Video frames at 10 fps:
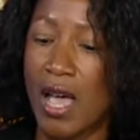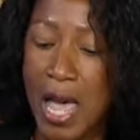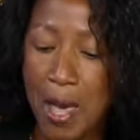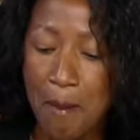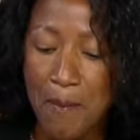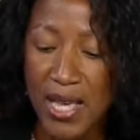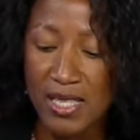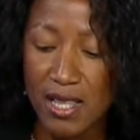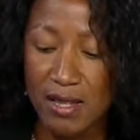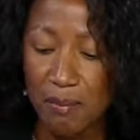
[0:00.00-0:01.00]
It
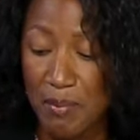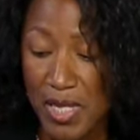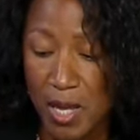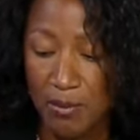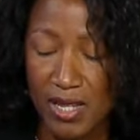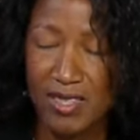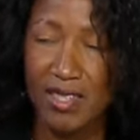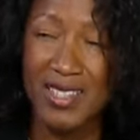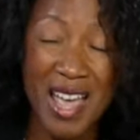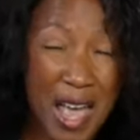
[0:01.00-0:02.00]
makes up less than
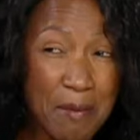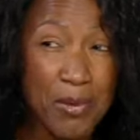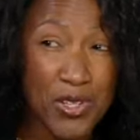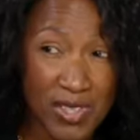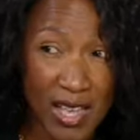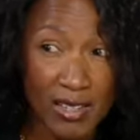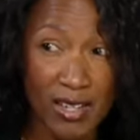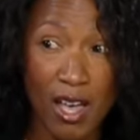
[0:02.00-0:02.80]
10%